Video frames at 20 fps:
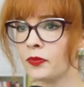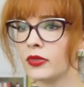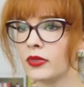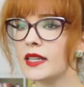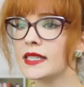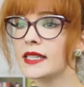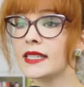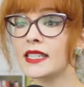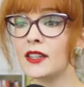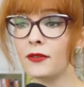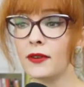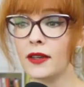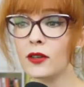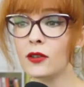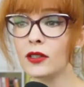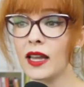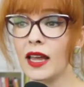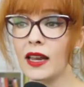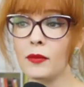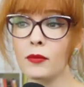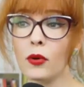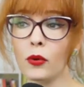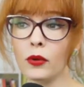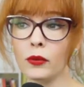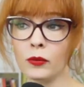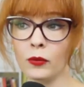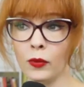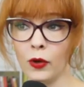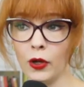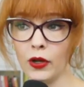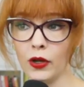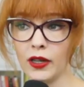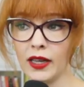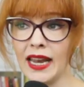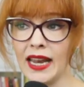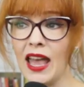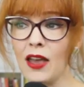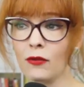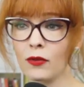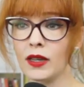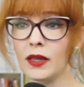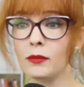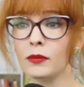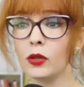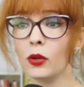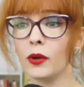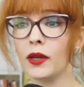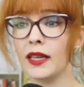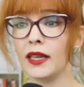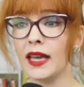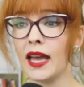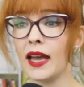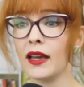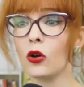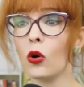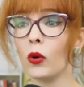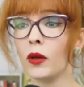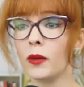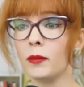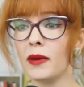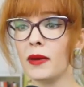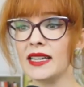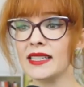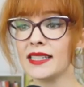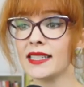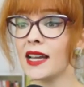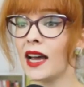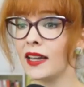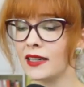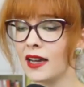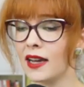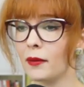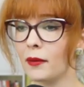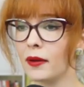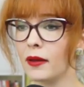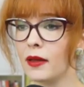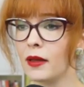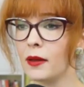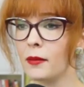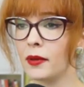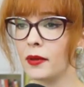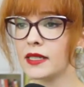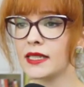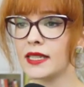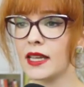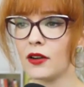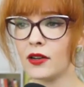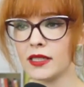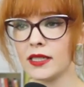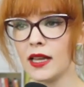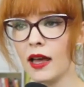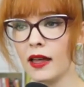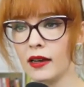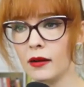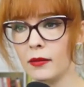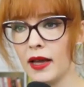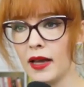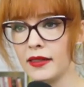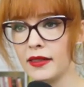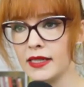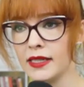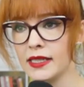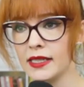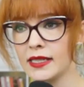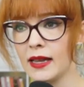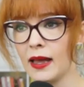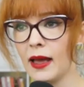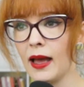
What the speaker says: This is difficult and important work, and every employee at Coinbase signed up because they're excited about this